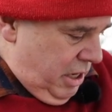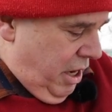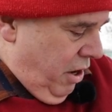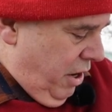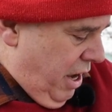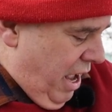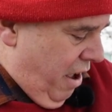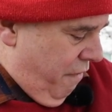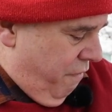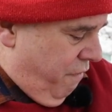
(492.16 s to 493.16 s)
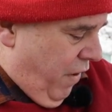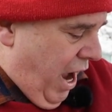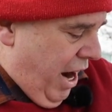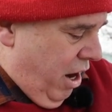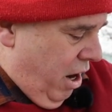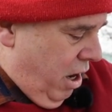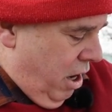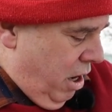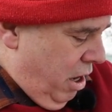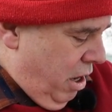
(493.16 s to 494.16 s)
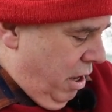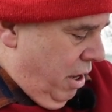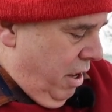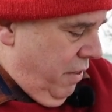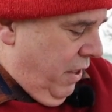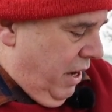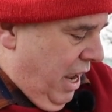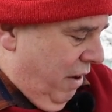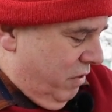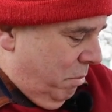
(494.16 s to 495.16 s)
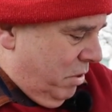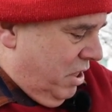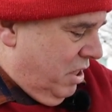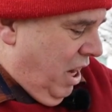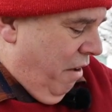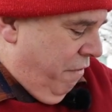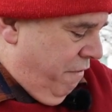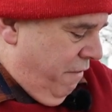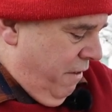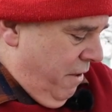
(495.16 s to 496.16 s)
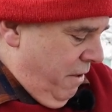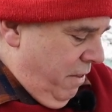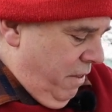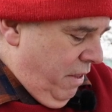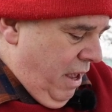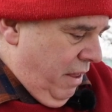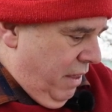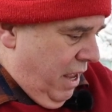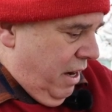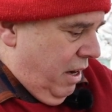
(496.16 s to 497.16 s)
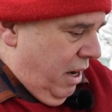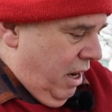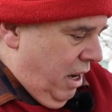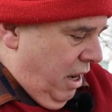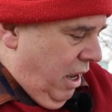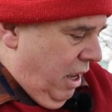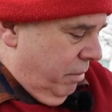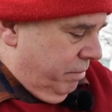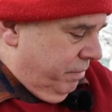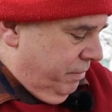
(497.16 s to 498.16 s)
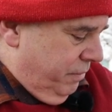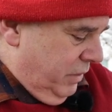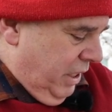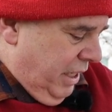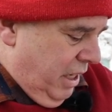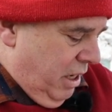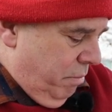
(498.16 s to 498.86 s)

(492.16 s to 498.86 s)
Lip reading: Here you have fire, then you have some stuff, and then like a